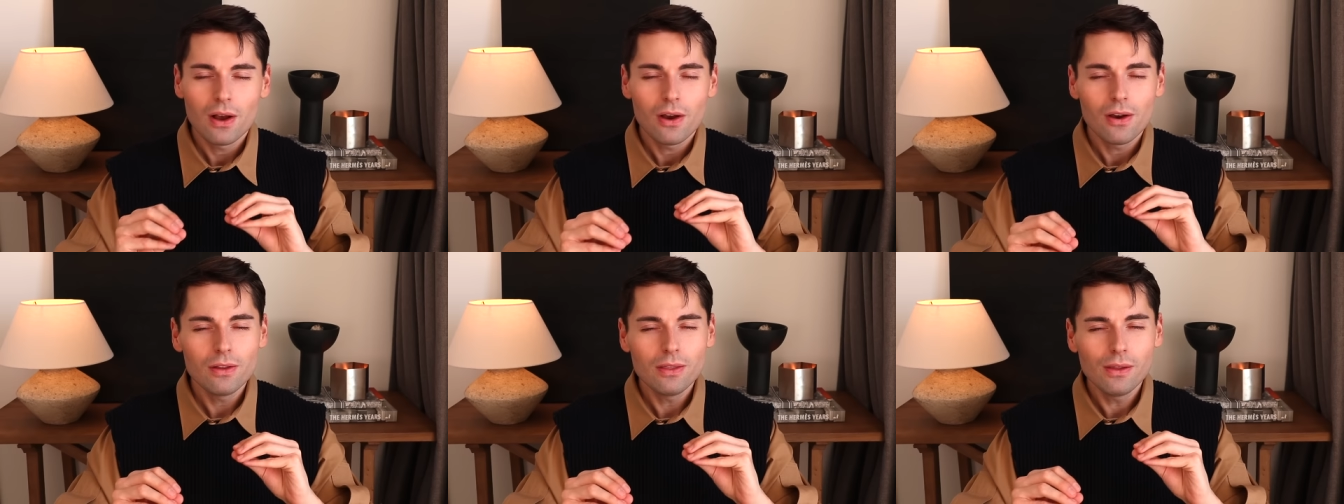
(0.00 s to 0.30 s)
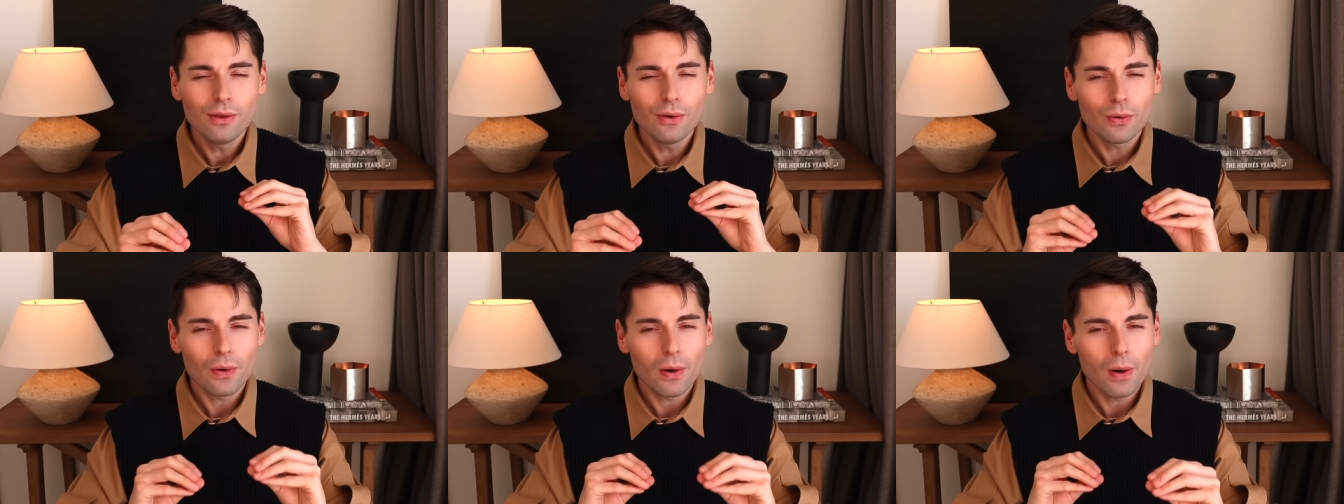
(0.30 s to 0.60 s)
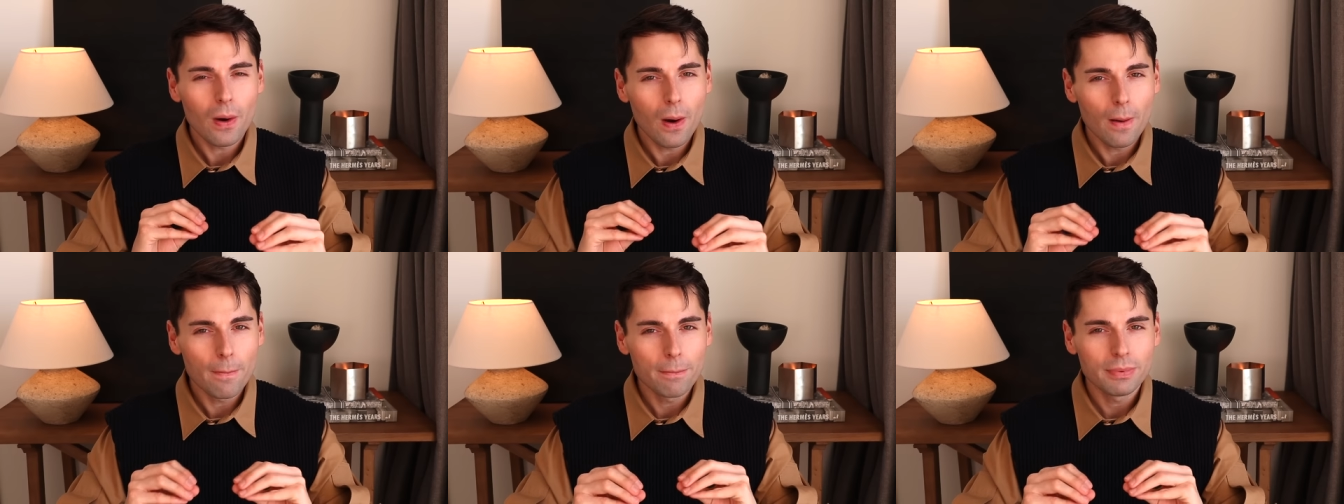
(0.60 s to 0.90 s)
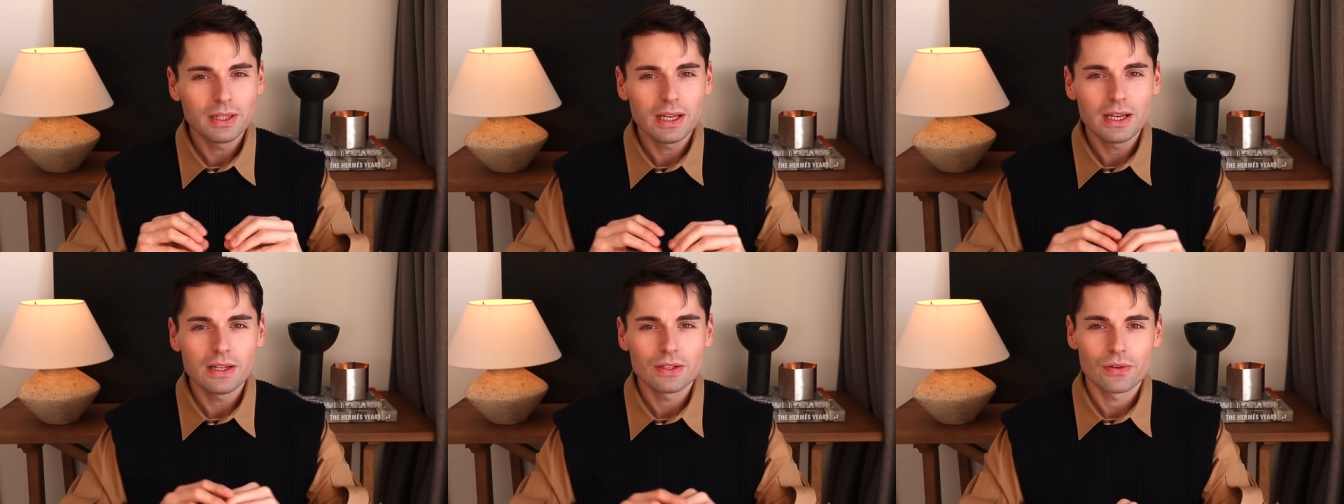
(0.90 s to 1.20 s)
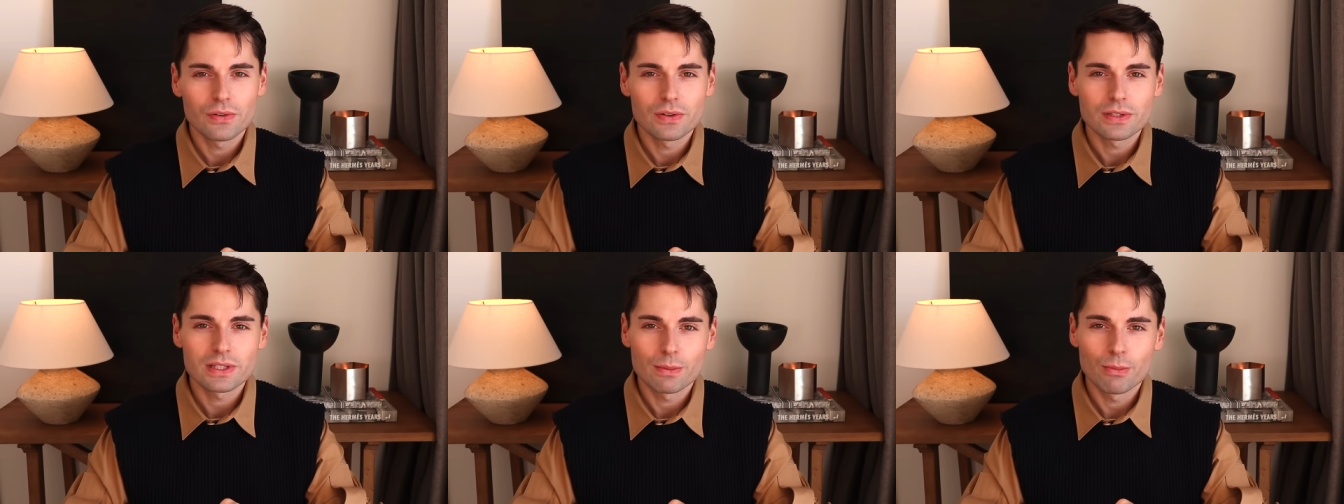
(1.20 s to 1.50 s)
a little update
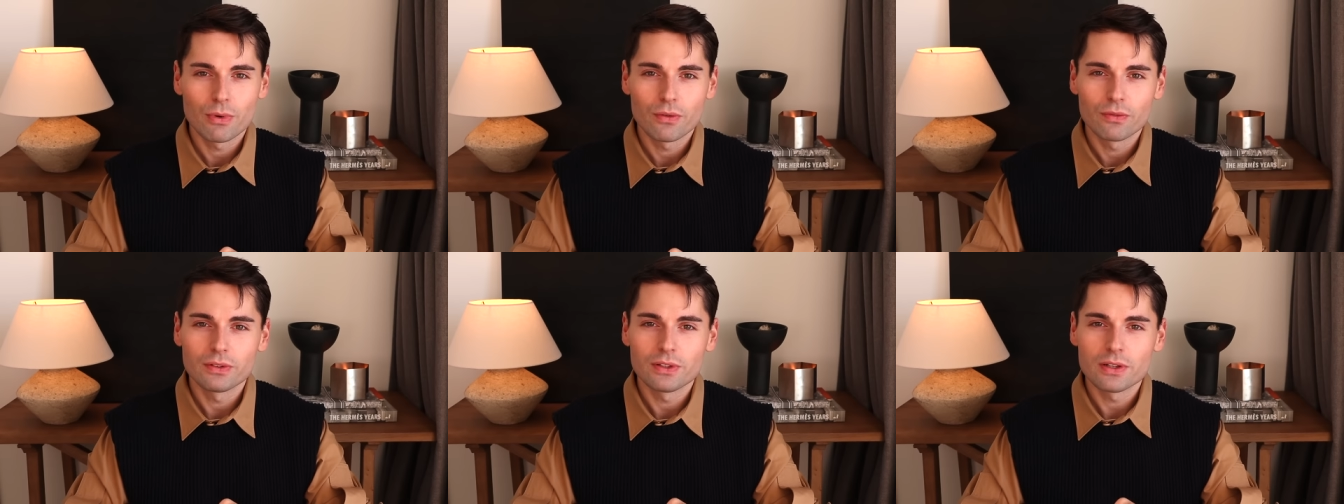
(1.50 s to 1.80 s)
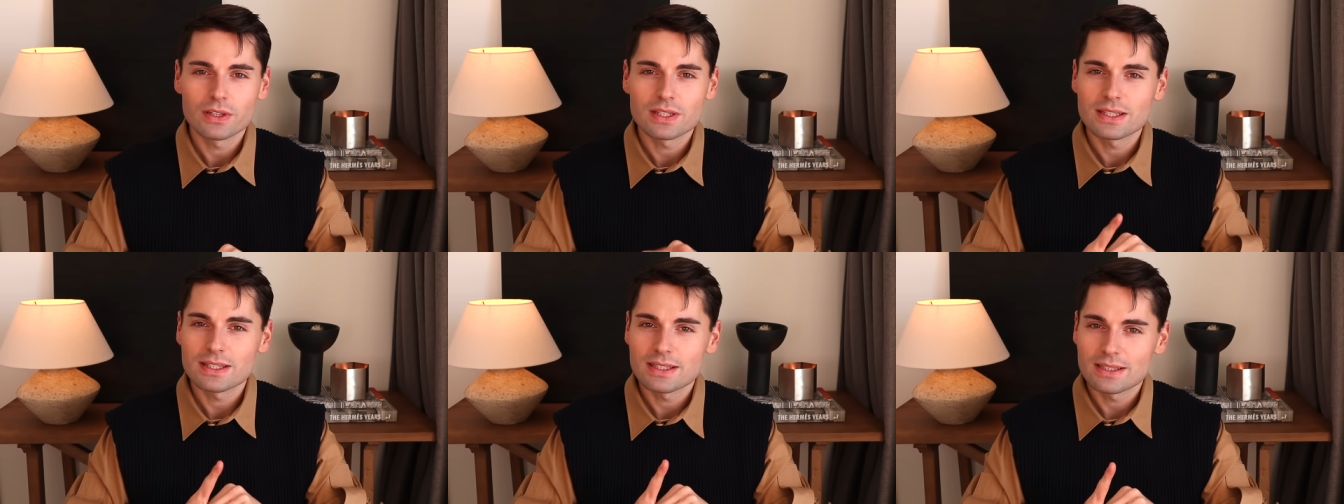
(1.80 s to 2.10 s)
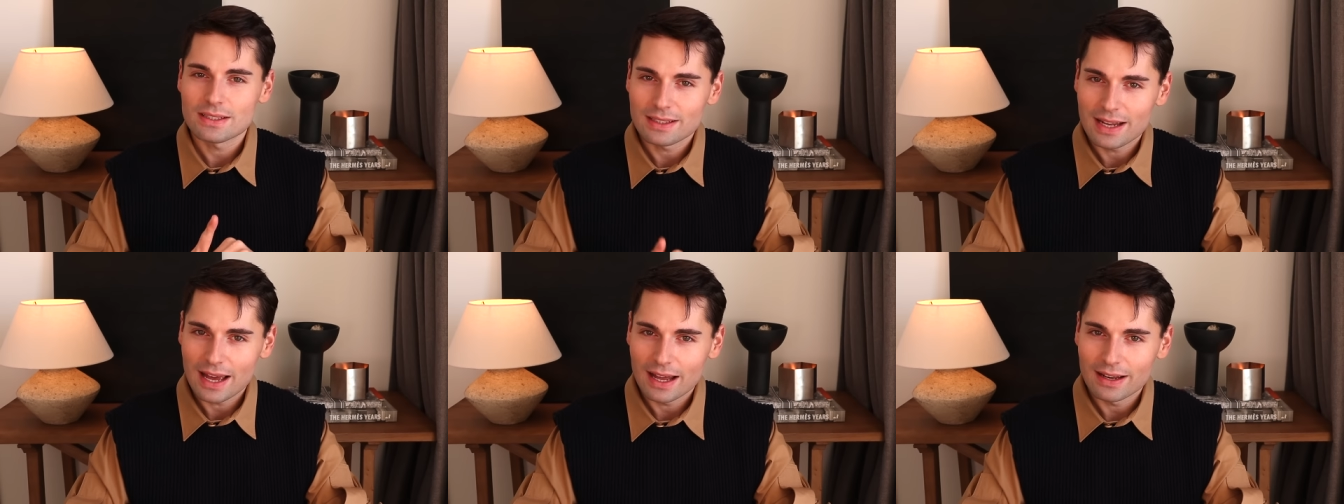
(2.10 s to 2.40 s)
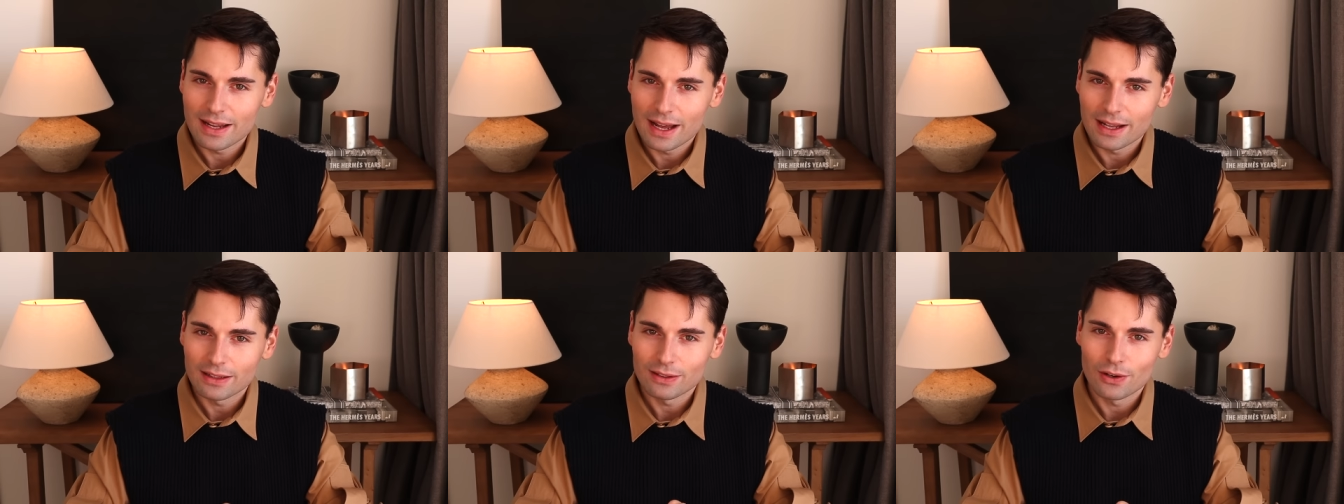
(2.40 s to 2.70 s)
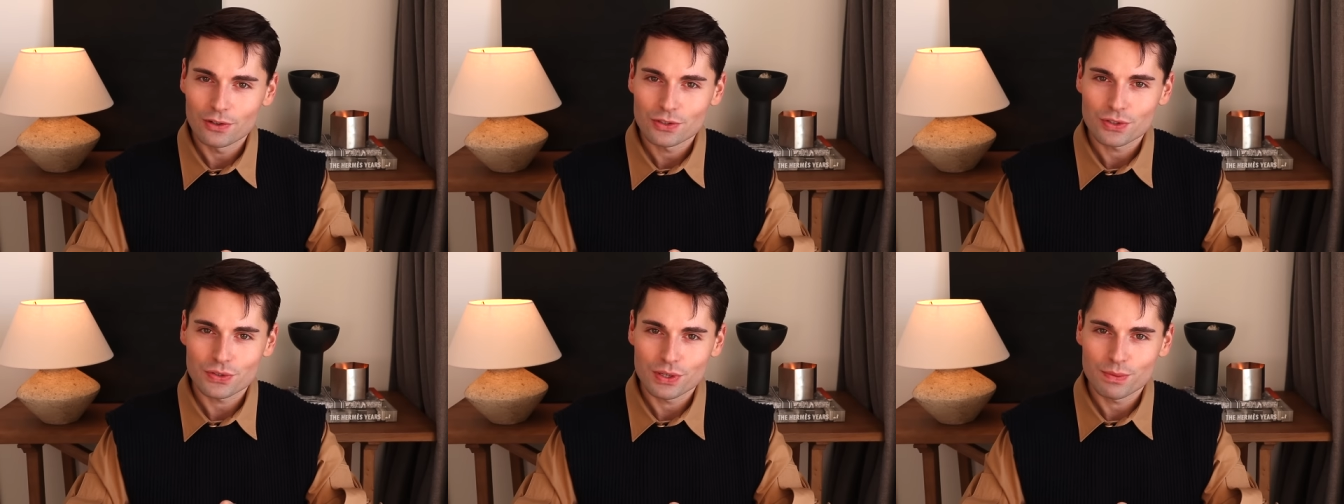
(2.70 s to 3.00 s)
on some of the standout
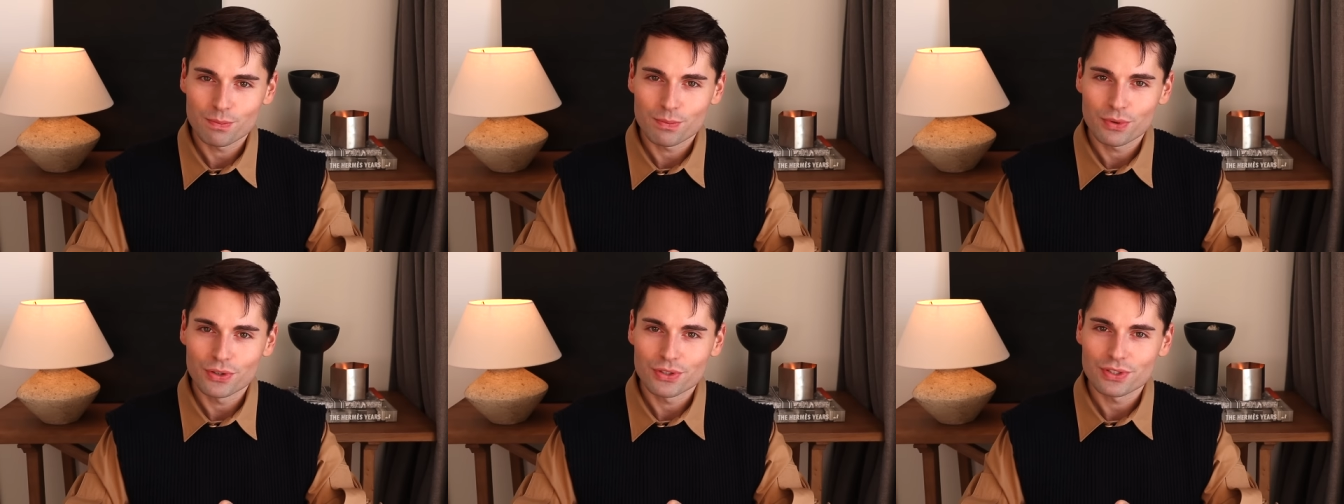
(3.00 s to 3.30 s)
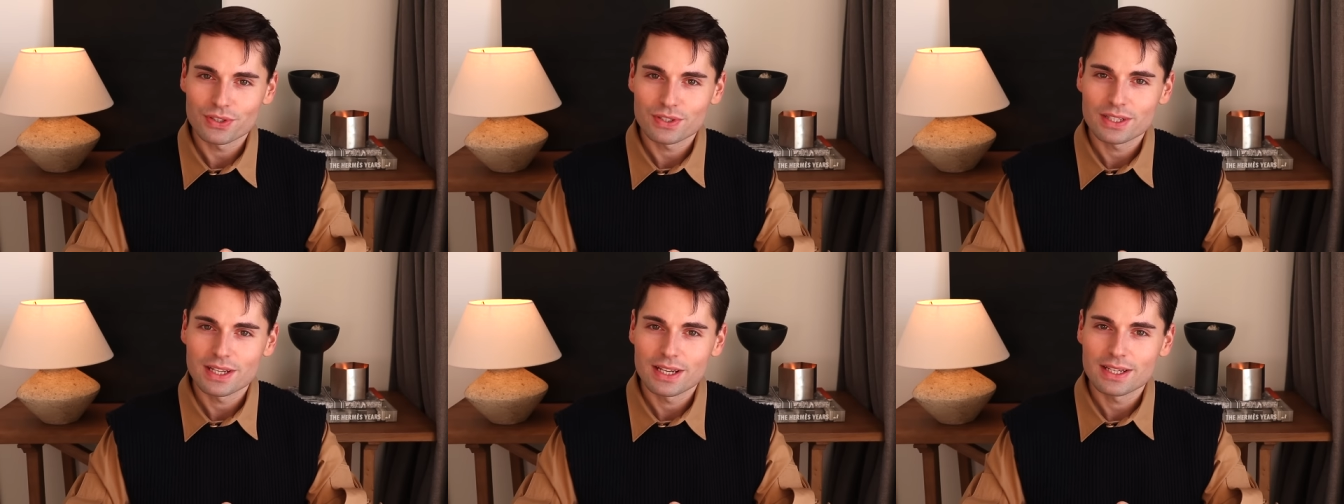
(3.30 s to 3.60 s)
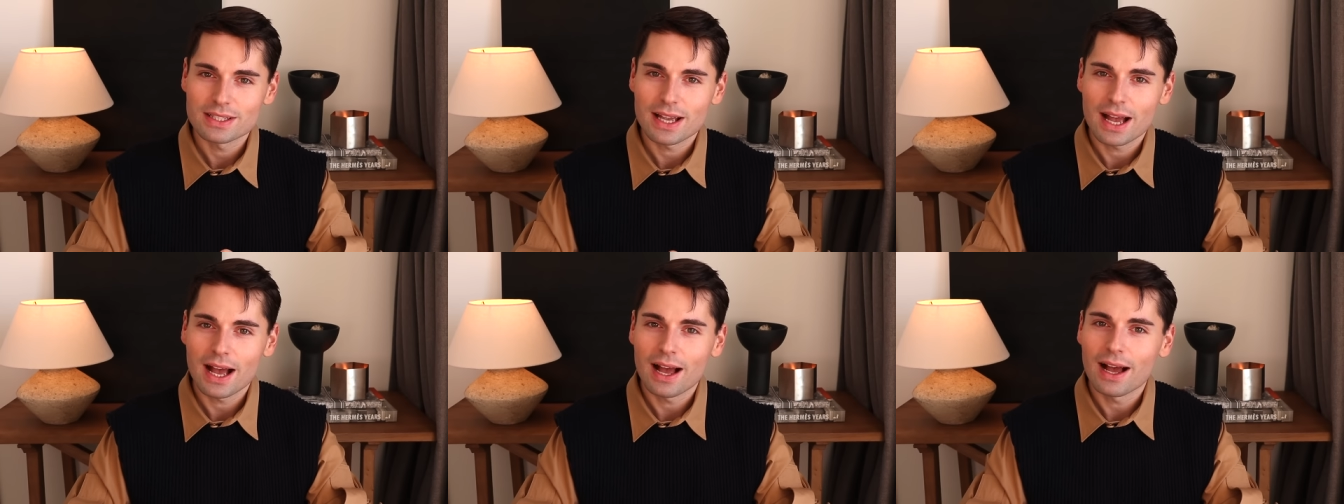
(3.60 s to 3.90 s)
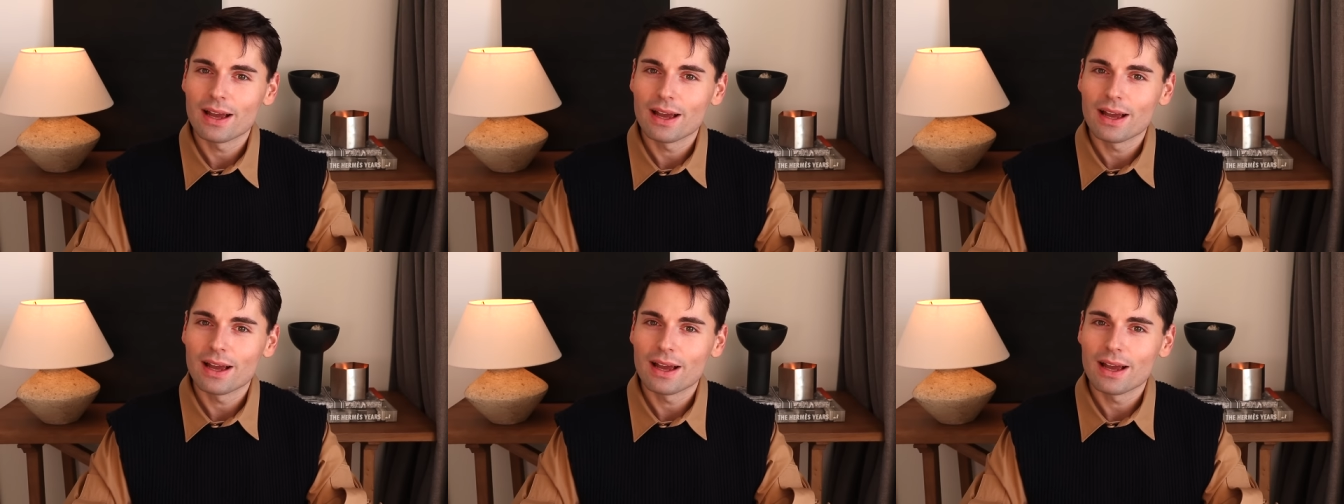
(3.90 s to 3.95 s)
luxury purchases